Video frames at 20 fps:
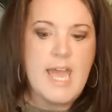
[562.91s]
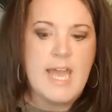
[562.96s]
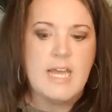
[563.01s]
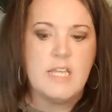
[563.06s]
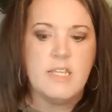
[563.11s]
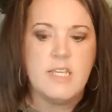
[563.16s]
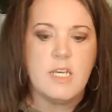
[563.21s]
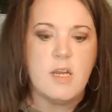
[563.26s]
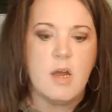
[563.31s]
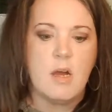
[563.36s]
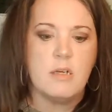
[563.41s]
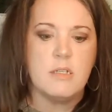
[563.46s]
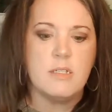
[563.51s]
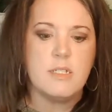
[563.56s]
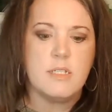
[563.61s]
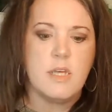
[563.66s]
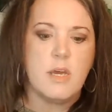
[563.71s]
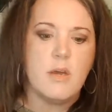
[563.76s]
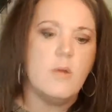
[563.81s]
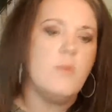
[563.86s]
And then
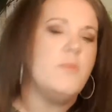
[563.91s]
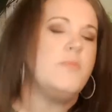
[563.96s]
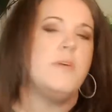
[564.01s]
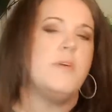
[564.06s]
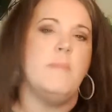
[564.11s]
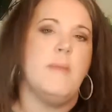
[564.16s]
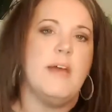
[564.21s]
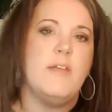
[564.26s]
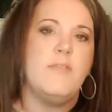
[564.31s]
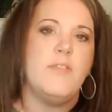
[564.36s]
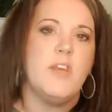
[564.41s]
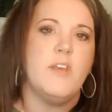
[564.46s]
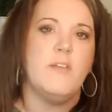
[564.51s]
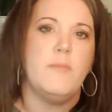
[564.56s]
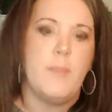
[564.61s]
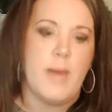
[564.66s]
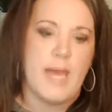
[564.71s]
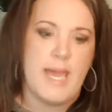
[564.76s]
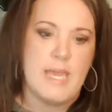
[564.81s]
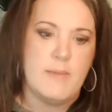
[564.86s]
also the method
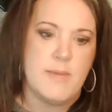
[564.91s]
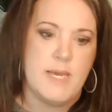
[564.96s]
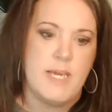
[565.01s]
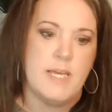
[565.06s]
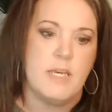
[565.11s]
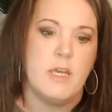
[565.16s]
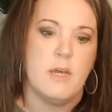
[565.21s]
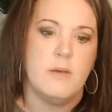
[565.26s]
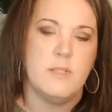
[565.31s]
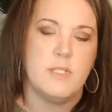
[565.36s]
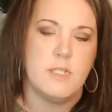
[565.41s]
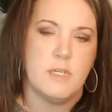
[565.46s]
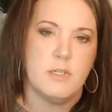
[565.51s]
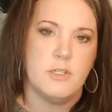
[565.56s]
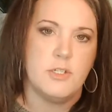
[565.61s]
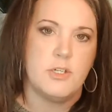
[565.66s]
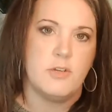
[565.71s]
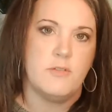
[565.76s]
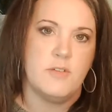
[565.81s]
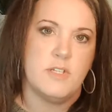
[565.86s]
of payment goes
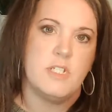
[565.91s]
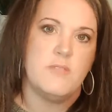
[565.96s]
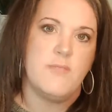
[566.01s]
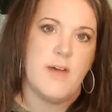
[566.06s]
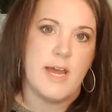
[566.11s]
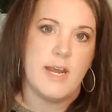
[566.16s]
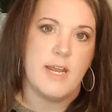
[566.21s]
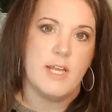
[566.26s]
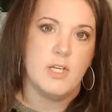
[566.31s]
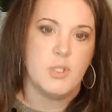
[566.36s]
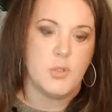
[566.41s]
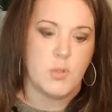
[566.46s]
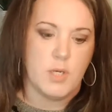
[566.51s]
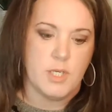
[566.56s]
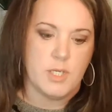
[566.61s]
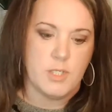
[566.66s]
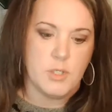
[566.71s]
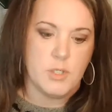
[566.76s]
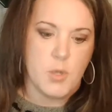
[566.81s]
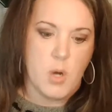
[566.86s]
under this financial
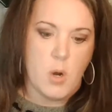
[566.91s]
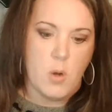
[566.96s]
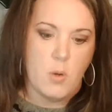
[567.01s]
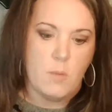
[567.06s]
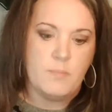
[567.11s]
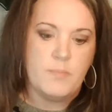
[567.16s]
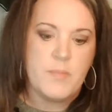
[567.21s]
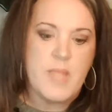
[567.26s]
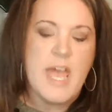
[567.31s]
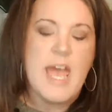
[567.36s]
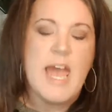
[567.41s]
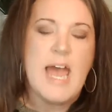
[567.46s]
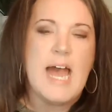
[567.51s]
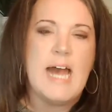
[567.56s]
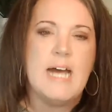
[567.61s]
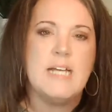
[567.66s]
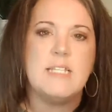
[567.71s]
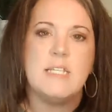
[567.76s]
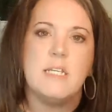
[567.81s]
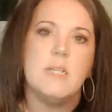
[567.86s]
control.
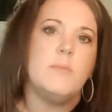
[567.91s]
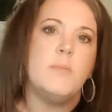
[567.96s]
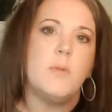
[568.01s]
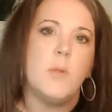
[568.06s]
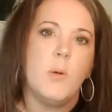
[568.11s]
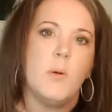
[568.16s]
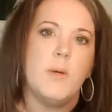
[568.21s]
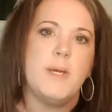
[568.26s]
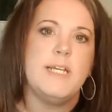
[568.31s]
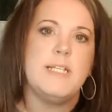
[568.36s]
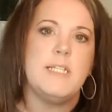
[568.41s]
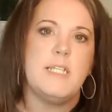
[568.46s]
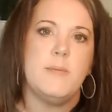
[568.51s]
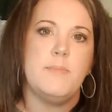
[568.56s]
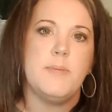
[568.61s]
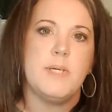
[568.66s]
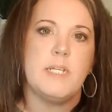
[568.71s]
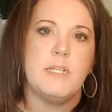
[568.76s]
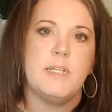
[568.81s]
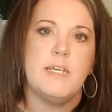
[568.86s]
As an employee,
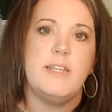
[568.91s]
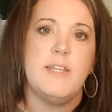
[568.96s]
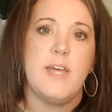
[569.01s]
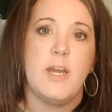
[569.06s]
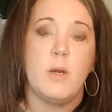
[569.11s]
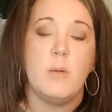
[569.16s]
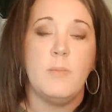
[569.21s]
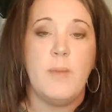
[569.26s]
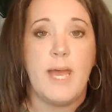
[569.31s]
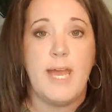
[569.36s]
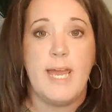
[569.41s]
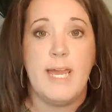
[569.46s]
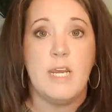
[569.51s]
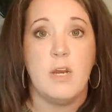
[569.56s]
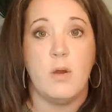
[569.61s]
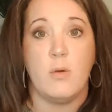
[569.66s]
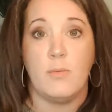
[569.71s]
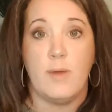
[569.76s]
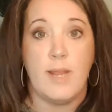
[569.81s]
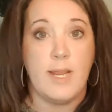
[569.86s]
typically they are paid
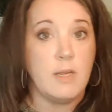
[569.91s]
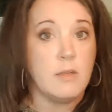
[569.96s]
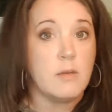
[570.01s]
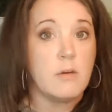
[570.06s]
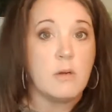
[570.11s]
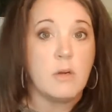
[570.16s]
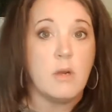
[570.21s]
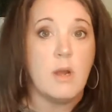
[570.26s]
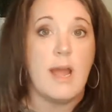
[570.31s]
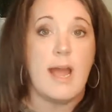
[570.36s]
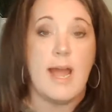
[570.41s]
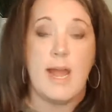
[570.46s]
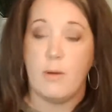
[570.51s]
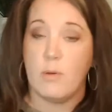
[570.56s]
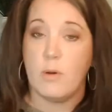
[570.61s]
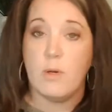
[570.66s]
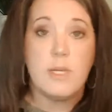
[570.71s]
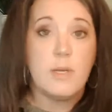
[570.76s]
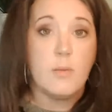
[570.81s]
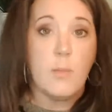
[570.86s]
a regular
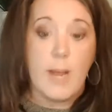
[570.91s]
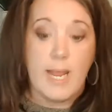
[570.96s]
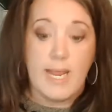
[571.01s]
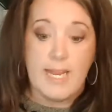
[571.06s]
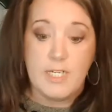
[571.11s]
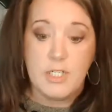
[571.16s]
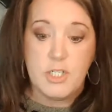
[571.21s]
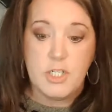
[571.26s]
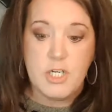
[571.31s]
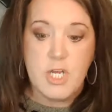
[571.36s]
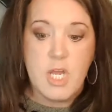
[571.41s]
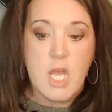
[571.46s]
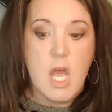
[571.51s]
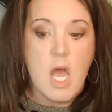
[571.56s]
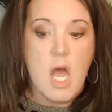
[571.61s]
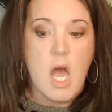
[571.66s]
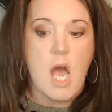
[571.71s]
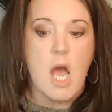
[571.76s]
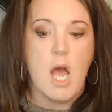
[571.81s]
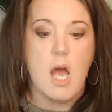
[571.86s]
hourly wage
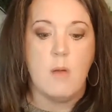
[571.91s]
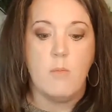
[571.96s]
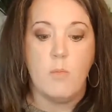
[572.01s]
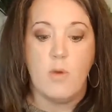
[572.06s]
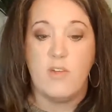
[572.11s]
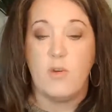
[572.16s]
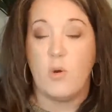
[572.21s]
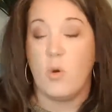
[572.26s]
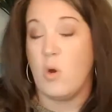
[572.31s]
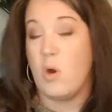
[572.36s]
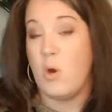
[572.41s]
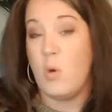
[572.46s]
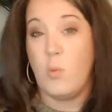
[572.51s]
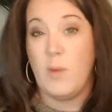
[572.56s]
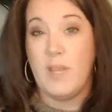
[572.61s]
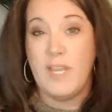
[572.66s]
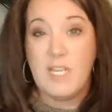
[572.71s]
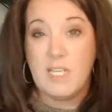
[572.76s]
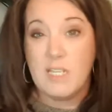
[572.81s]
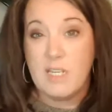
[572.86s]
or a
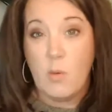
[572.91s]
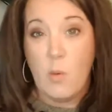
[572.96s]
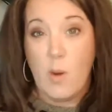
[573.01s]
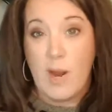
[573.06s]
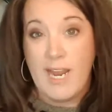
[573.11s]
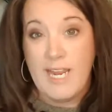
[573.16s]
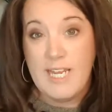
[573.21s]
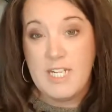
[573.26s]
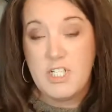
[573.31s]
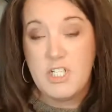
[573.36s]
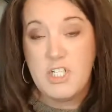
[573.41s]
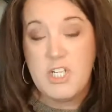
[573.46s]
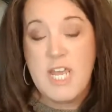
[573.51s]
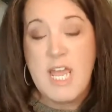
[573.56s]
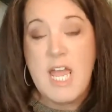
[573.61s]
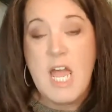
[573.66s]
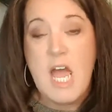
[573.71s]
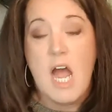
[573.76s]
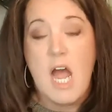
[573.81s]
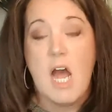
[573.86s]
weekly wage,
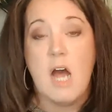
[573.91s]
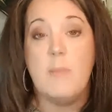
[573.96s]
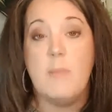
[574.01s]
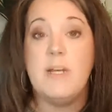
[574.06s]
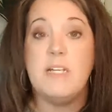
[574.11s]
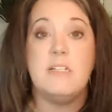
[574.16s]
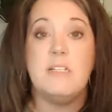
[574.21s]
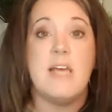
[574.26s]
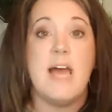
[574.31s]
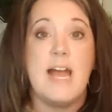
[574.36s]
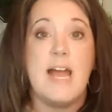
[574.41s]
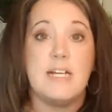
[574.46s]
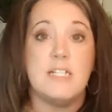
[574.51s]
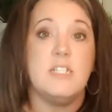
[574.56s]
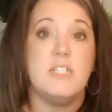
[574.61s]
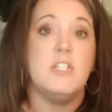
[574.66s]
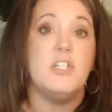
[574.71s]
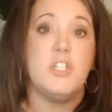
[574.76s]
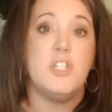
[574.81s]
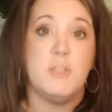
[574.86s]
and
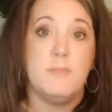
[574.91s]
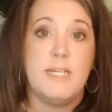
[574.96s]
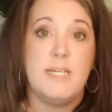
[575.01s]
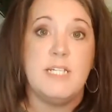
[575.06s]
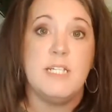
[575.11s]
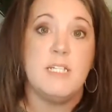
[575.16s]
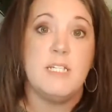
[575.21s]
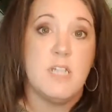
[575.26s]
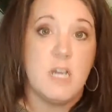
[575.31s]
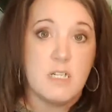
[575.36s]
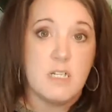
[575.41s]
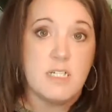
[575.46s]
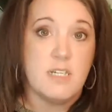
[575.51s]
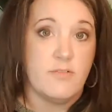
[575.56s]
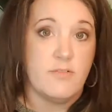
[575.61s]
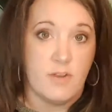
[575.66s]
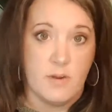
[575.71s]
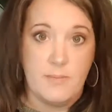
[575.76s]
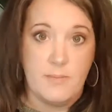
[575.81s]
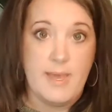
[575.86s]
taxes should be
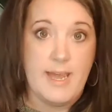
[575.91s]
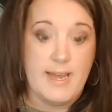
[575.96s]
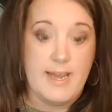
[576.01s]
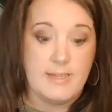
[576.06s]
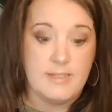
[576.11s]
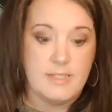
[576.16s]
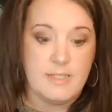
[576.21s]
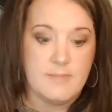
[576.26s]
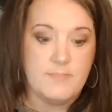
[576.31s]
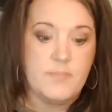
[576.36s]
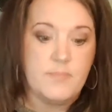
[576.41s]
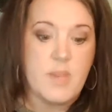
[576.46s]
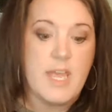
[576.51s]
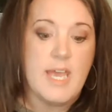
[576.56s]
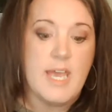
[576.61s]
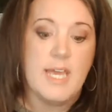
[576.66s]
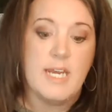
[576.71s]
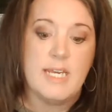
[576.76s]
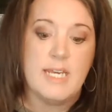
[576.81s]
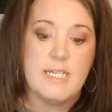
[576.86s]
deducted from that.
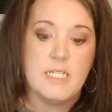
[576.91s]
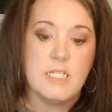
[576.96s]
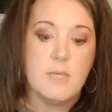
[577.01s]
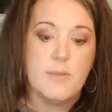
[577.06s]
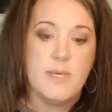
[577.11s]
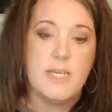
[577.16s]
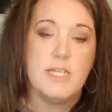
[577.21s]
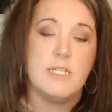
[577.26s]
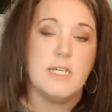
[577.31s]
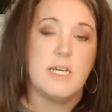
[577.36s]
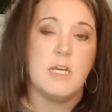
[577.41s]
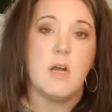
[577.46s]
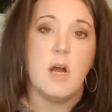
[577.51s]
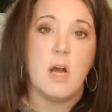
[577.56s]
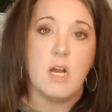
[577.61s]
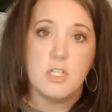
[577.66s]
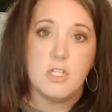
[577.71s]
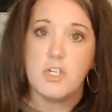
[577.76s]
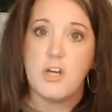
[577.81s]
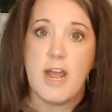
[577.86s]
An independent
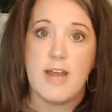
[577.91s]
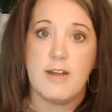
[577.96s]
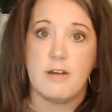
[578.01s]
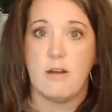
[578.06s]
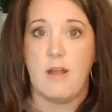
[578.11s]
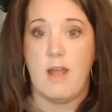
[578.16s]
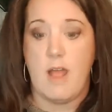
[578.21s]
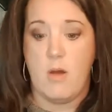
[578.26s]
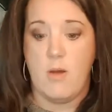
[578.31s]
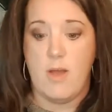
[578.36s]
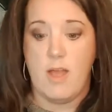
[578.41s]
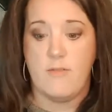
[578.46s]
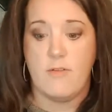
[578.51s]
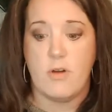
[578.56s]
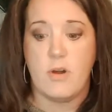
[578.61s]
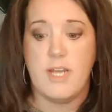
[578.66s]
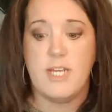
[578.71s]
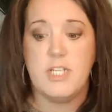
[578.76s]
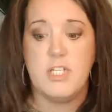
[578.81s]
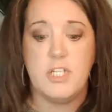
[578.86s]
contractor,
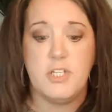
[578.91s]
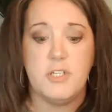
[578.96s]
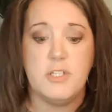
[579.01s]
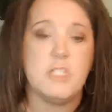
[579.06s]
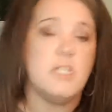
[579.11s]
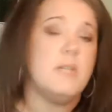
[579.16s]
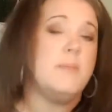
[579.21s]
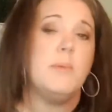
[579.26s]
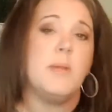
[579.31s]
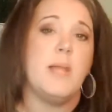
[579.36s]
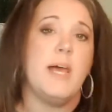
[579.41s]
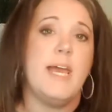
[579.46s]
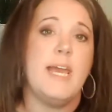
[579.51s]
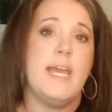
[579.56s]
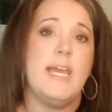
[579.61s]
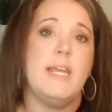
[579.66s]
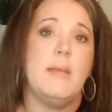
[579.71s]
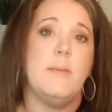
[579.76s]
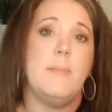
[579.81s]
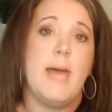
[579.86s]
however, is usually
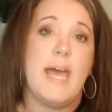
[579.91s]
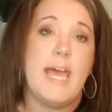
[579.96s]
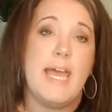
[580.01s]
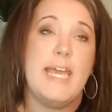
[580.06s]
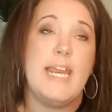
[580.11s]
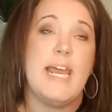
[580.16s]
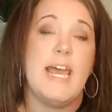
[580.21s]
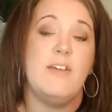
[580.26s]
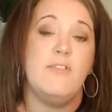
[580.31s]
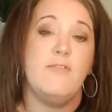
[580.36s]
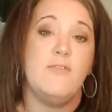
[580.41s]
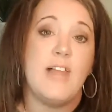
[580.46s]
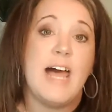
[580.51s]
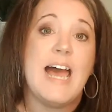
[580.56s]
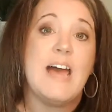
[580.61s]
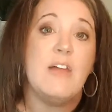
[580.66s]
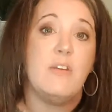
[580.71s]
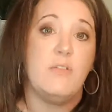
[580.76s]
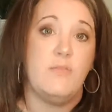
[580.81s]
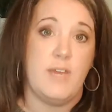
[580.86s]
paid a
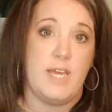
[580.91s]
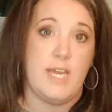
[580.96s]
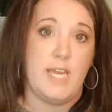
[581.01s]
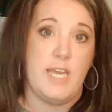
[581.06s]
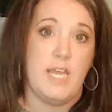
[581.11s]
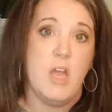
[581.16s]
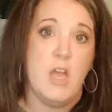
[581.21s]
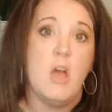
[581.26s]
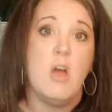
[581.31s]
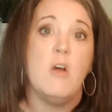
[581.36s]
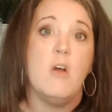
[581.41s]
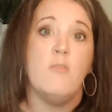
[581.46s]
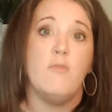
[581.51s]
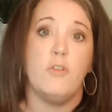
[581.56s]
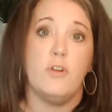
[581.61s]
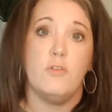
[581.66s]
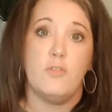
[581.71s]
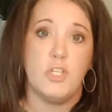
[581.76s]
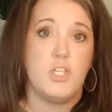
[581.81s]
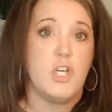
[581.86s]
flat fee
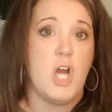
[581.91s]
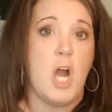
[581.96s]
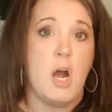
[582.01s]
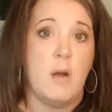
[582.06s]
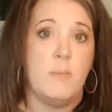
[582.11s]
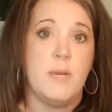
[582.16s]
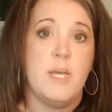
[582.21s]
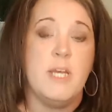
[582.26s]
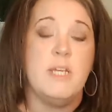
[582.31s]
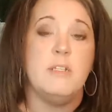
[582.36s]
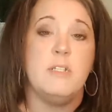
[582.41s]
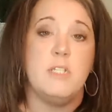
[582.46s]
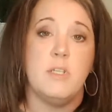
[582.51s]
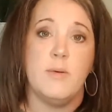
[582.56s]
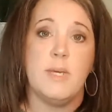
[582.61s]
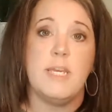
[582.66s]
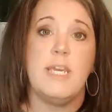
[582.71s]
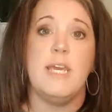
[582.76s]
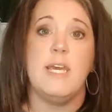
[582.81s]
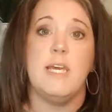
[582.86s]
for the job.
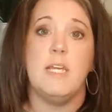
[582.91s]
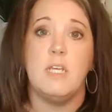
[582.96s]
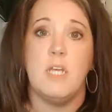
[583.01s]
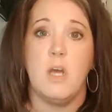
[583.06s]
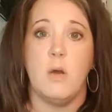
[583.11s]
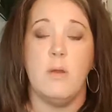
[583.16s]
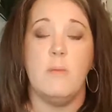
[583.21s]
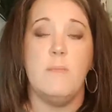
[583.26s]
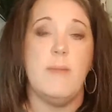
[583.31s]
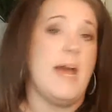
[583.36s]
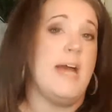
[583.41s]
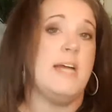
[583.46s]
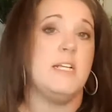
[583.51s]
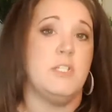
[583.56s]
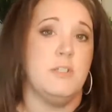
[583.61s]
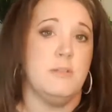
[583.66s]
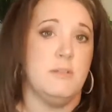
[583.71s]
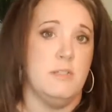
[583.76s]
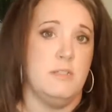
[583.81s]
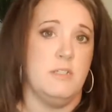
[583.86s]
So again, going
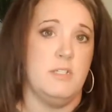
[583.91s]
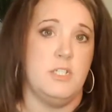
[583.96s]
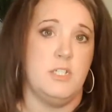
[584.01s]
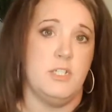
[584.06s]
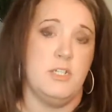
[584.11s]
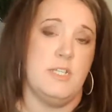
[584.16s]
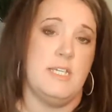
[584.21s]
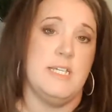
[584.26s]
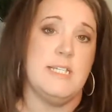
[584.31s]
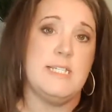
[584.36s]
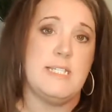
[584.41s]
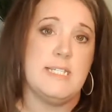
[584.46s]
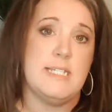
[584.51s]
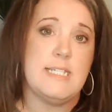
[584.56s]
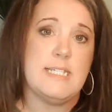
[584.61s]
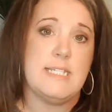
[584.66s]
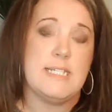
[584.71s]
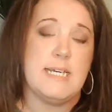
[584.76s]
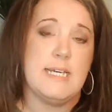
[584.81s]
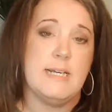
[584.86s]
back to the
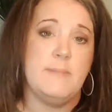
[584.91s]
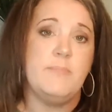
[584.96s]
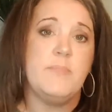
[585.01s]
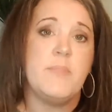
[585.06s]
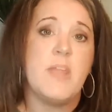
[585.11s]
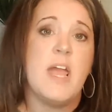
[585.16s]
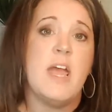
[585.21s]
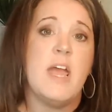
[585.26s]
assistant,